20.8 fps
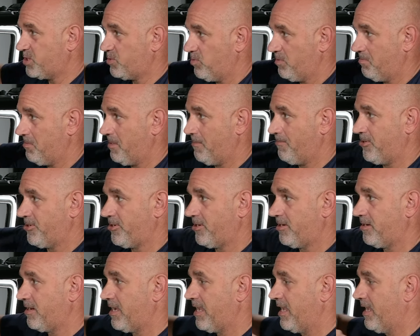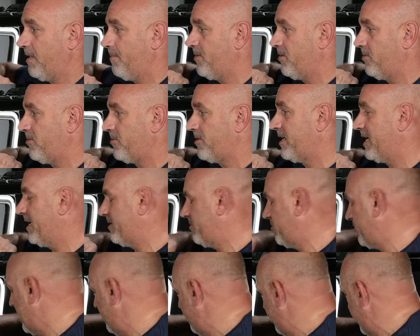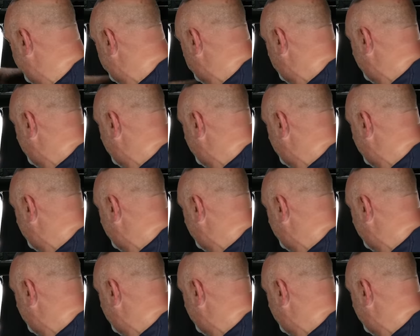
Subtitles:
when we put our A-pillar grab handle